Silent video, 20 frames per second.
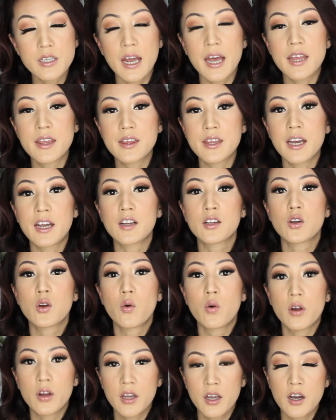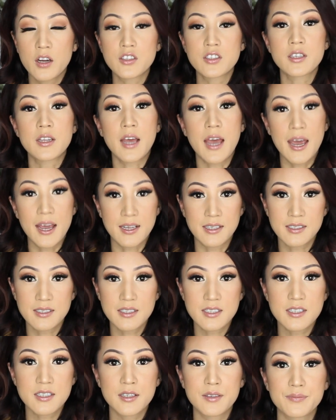and then going on to the
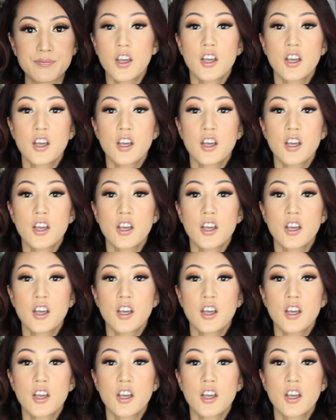ends.